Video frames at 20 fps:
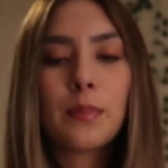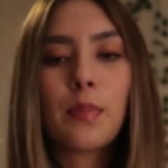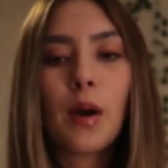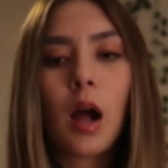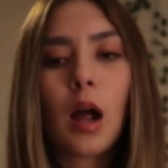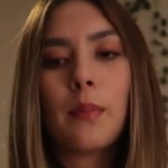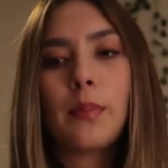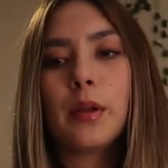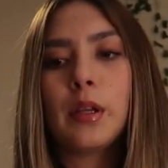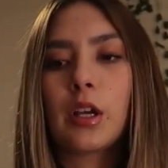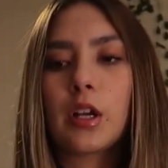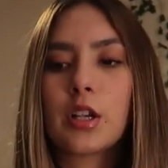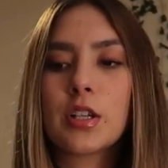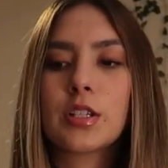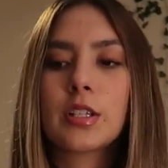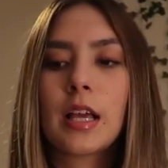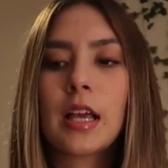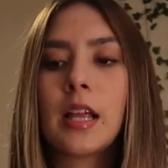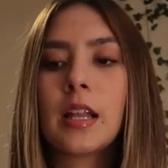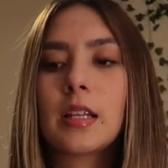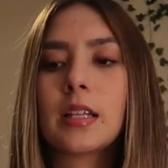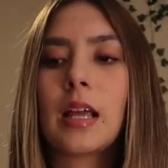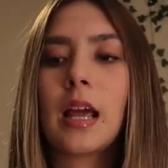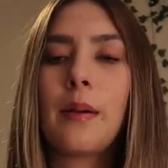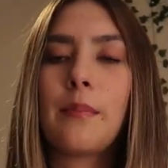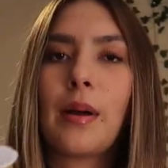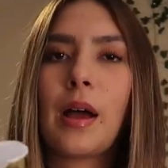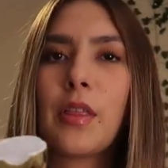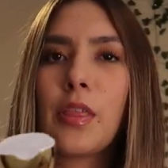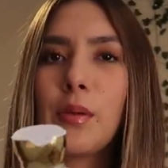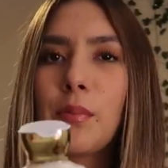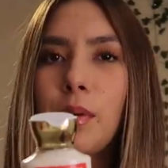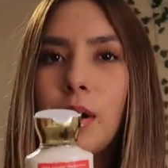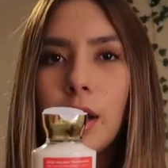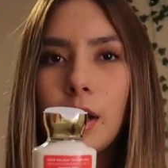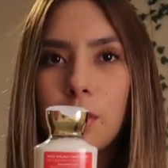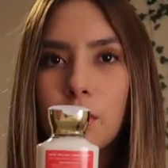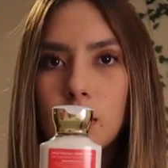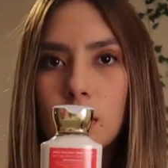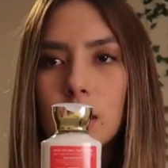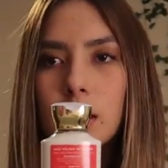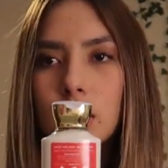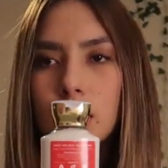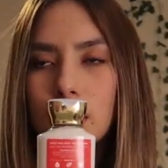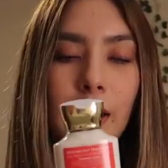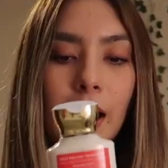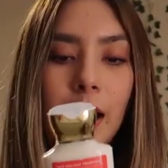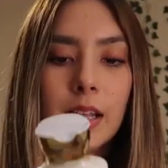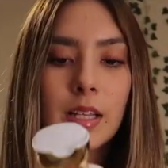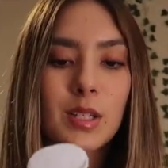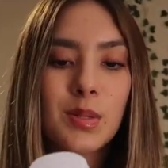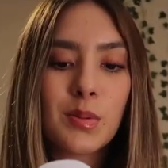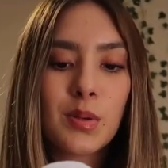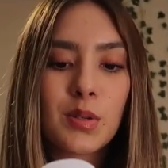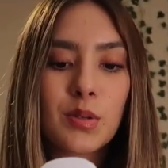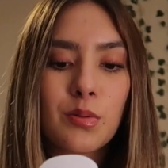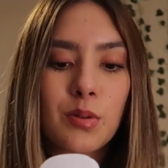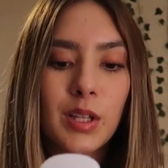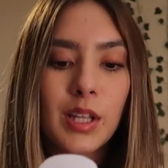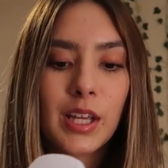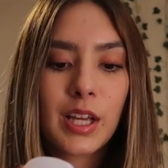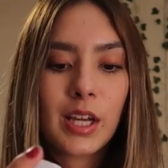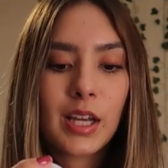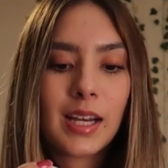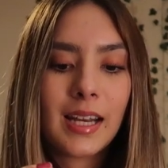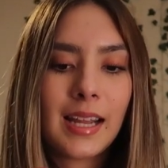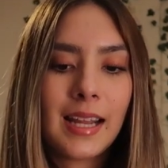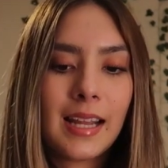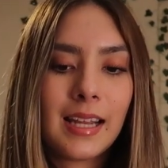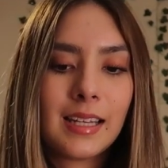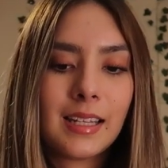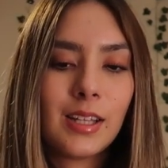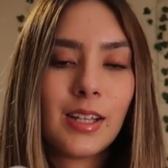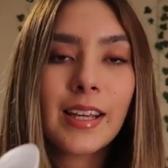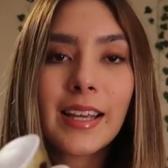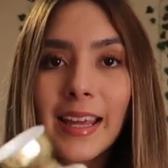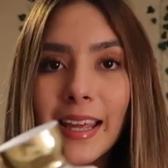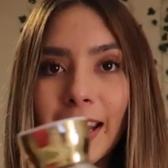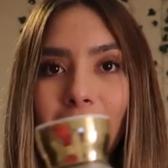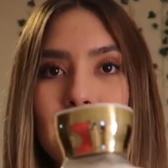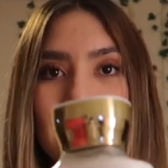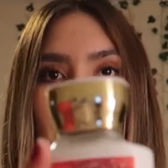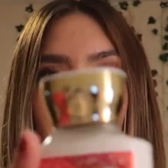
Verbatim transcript: popular scent at Bath & Body Works. But yeah, it smells really good, and look at how